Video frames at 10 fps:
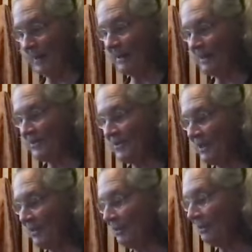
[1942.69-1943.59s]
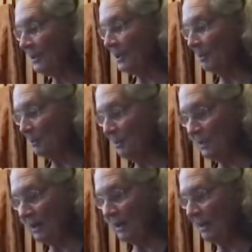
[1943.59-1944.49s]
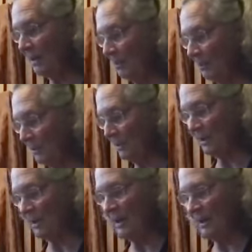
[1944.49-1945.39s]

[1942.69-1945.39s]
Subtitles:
It is said only a Buddha and a Buddha